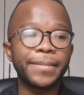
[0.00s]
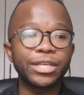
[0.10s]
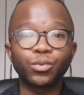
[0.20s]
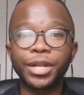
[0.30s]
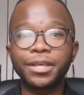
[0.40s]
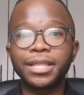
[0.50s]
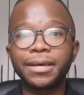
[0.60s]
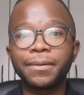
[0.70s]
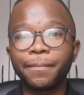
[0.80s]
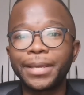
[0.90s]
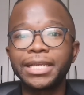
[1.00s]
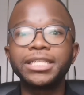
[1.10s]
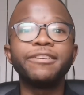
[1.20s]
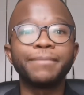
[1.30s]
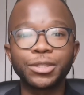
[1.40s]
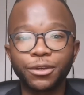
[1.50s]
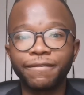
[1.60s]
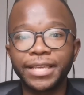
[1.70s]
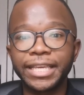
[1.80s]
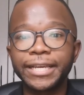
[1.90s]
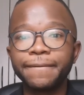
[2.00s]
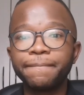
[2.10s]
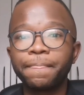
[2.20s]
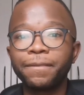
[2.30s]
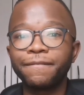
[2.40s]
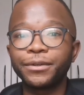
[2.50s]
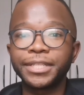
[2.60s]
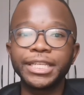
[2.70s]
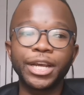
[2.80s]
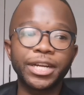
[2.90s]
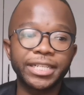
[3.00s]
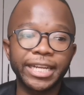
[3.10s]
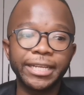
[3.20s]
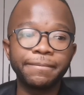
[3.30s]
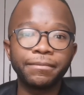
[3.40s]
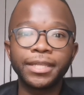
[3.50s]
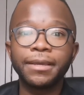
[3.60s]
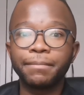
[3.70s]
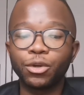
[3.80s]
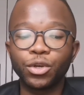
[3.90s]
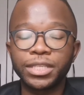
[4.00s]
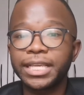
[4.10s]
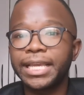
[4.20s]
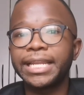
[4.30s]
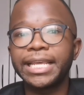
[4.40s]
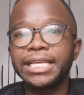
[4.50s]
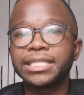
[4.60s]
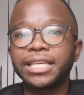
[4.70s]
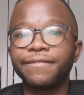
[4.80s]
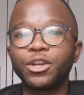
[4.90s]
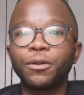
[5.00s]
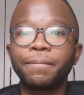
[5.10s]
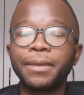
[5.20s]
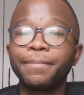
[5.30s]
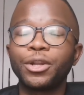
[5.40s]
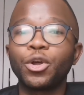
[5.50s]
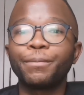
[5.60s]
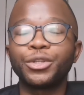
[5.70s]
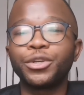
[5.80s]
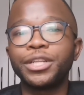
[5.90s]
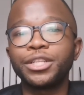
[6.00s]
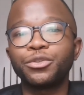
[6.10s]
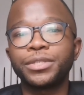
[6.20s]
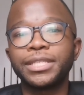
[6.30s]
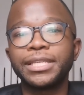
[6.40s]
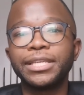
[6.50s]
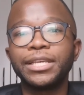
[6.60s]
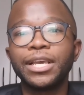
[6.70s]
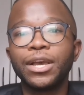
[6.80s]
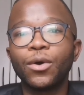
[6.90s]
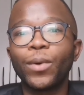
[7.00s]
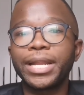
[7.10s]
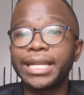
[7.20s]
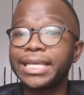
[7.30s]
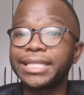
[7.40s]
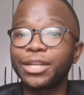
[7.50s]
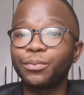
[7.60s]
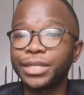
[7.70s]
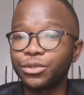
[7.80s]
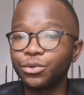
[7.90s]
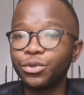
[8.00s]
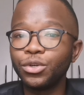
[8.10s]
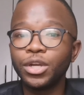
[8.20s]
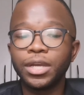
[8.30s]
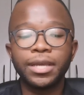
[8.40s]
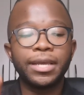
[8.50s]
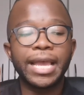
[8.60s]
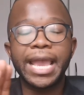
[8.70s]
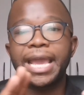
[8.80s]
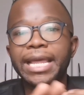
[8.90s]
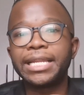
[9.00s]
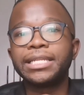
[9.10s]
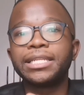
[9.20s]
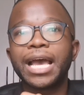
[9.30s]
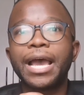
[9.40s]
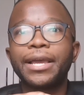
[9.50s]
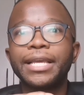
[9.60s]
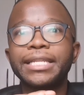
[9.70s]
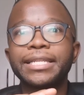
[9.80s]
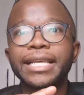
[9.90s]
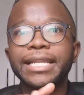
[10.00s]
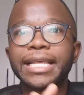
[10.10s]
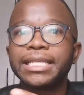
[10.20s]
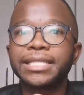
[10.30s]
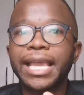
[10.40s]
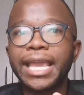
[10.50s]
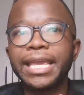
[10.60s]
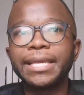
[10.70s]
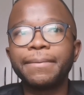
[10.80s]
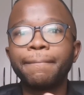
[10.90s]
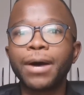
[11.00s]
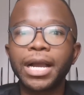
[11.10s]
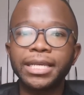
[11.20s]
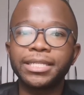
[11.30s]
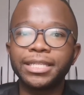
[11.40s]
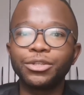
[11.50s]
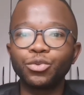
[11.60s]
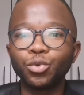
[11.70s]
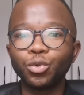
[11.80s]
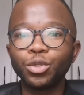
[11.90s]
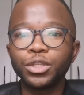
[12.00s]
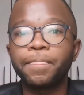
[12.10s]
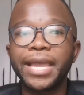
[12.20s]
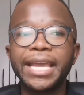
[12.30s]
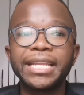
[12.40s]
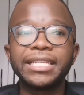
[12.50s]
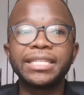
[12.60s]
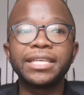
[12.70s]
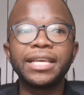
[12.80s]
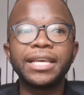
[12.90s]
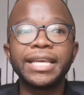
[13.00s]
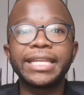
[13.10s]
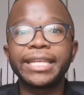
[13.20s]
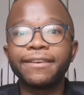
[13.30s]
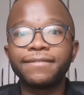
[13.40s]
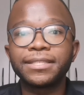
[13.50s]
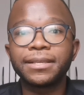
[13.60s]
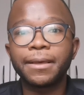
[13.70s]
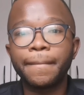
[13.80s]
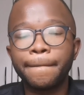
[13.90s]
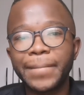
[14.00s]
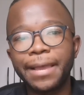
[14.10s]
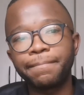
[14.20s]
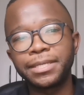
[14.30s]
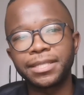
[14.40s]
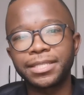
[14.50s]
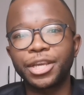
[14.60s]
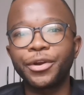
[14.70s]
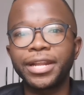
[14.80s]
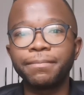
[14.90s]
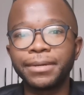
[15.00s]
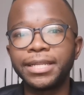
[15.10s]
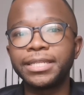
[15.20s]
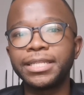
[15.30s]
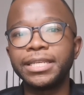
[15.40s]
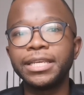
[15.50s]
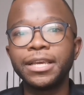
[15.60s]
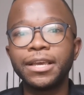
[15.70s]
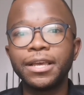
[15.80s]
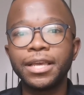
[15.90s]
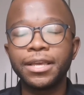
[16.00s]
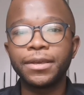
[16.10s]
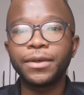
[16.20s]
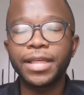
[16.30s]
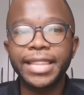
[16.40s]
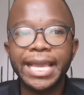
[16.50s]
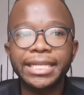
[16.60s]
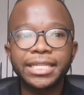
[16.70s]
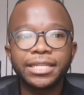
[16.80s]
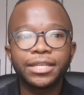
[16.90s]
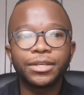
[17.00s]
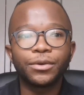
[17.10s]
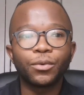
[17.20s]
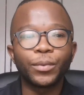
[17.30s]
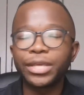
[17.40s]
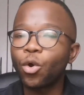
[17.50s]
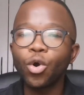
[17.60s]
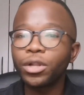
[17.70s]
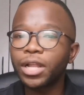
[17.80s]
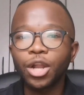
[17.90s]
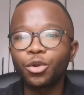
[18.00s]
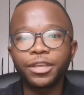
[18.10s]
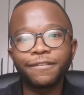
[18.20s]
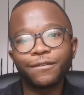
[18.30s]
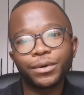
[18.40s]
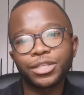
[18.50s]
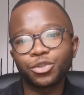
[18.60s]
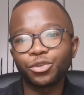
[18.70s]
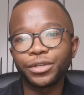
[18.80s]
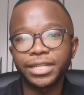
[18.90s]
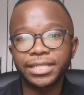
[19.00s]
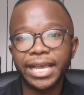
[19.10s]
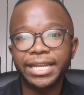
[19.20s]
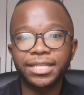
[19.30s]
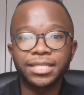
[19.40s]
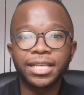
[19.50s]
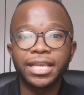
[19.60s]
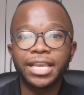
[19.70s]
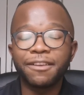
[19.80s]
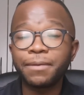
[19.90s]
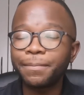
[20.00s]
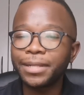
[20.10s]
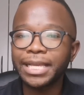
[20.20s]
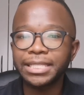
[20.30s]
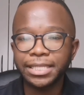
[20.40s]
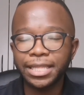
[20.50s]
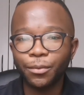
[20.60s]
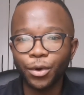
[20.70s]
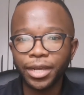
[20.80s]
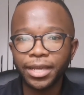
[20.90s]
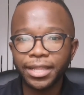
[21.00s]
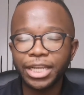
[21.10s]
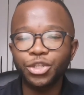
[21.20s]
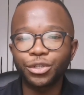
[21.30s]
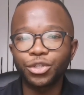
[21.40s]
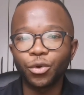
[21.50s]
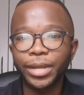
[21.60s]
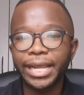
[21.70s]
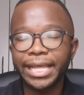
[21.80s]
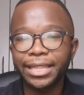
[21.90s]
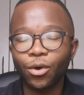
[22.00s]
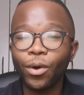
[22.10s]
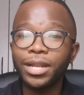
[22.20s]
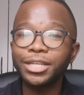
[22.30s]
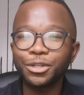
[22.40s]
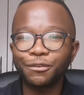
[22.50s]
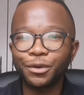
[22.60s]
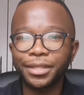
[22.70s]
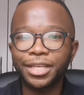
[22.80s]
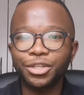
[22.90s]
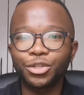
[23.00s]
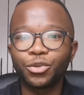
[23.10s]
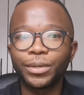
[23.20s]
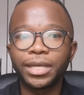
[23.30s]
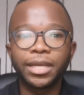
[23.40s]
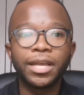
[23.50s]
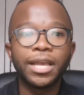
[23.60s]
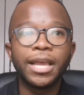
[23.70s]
is one of the big achievements of the year for TRJ, because it is giving people an opportunity to see what it is that we do, and it is a marketing tool, and it gives my business the credibility that we all are looking for as jewelry designers. If people can see the work that you're doing and the quality of work that you're doing,